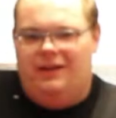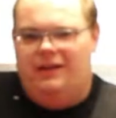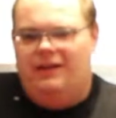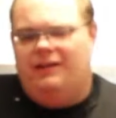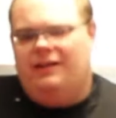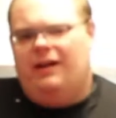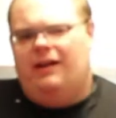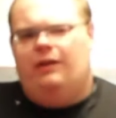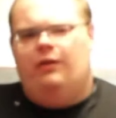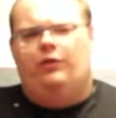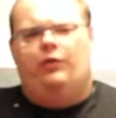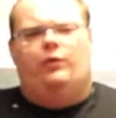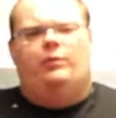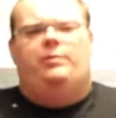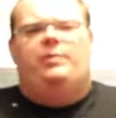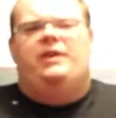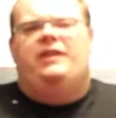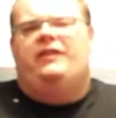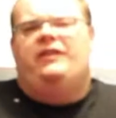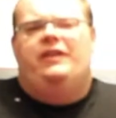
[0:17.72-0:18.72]
titles,
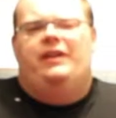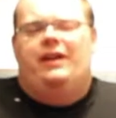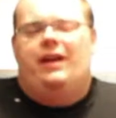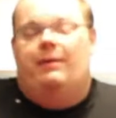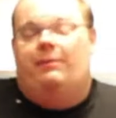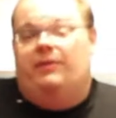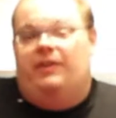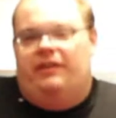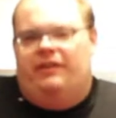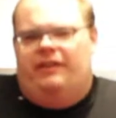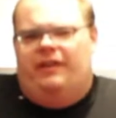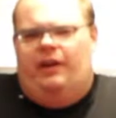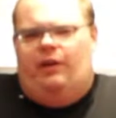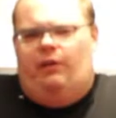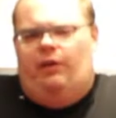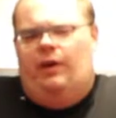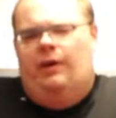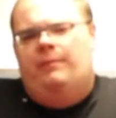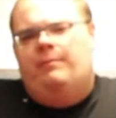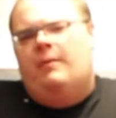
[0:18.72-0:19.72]
old PC games,
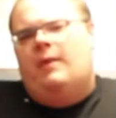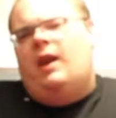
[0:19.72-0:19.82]
etc.